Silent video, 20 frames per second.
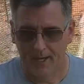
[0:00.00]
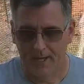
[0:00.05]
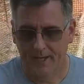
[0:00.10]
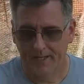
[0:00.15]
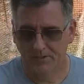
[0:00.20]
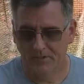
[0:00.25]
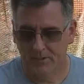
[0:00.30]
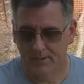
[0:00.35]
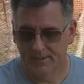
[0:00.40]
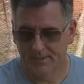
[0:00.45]

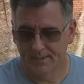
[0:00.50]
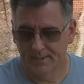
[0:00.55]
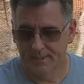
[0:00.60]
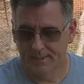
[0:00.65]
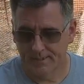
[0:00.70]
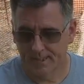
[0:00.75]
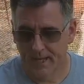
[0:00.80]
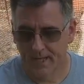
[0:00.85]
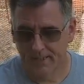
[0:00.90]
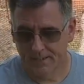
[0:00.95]
as you can see,
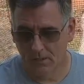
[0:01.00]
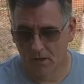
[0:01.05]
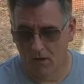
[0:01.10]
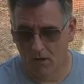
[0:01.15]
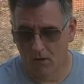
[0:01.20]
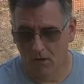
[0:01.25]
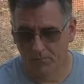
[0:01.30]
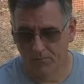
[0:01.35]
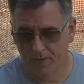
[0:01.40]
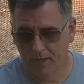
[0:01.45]
it's kind of
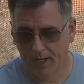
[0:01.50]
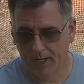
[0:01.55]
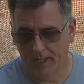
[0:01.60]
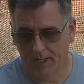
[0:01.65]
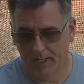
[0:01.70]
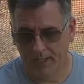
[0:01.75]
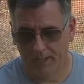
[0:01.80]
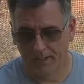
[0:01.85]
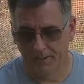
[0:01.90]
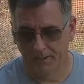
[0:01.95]
tall
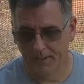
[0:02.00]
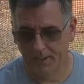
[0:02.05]
and